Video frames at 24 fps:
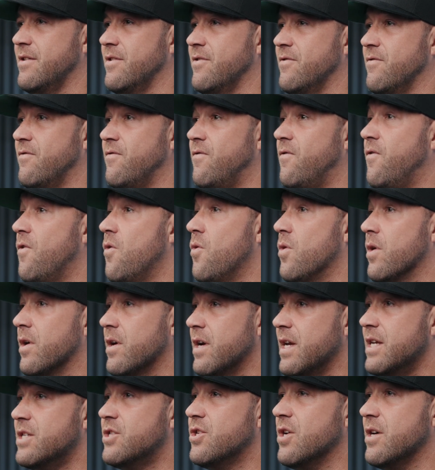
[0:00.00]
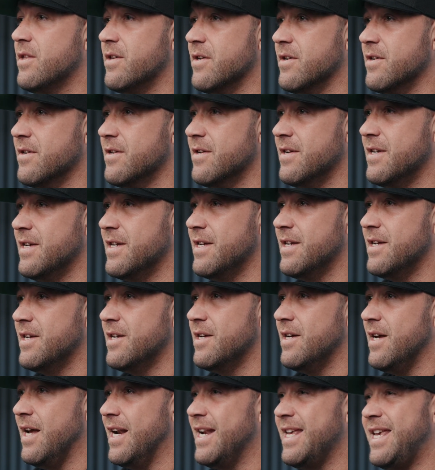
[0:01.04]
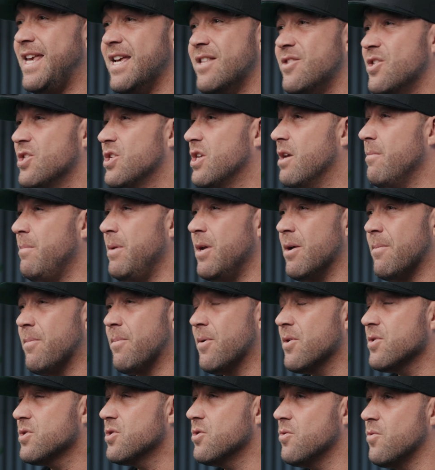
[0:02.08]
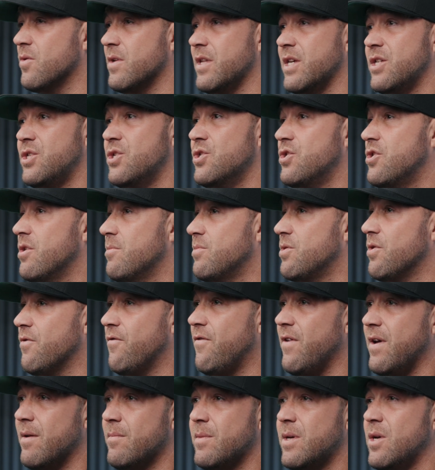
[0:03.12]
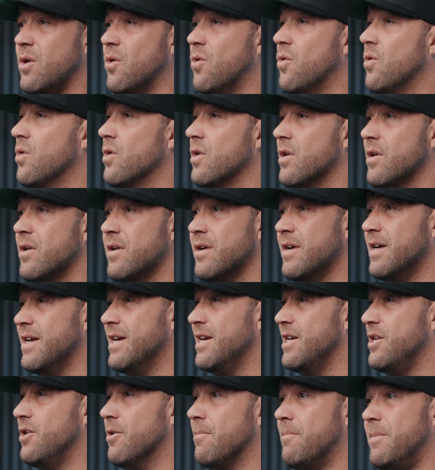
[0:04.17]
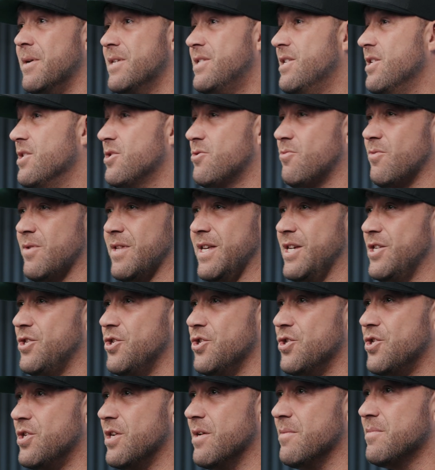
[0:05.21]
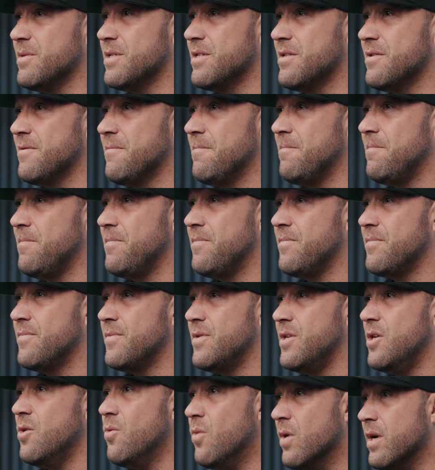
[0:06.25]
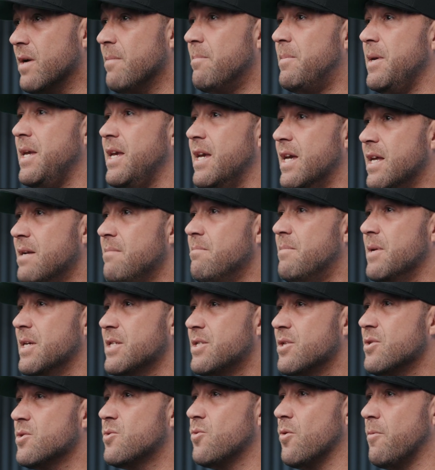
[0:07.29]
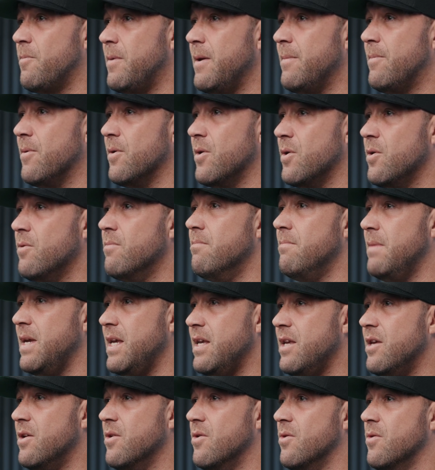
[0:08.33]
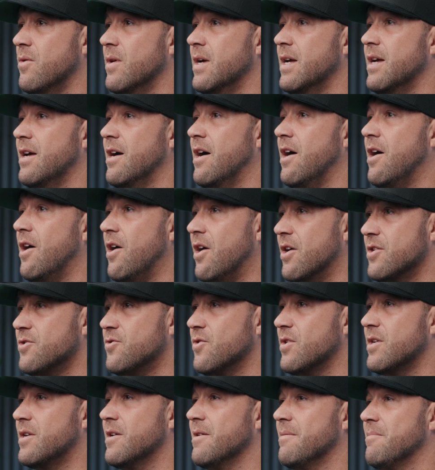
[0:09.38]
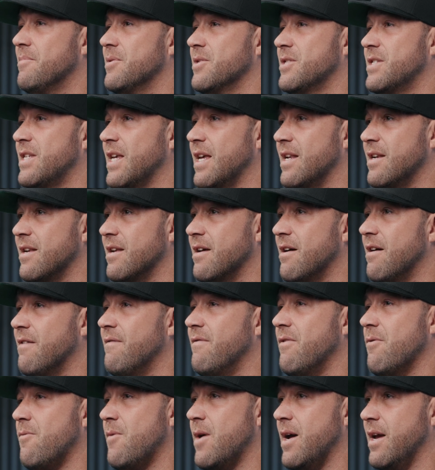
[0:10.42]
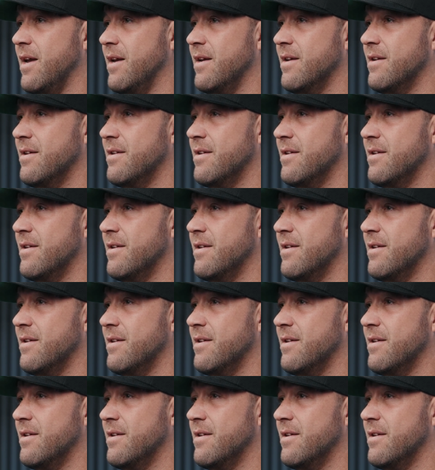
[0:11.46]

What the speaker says: for each other. And again, this could be your personal relationships, your family, or your business relationships. You want to be in business with people who meet you 100% of the way.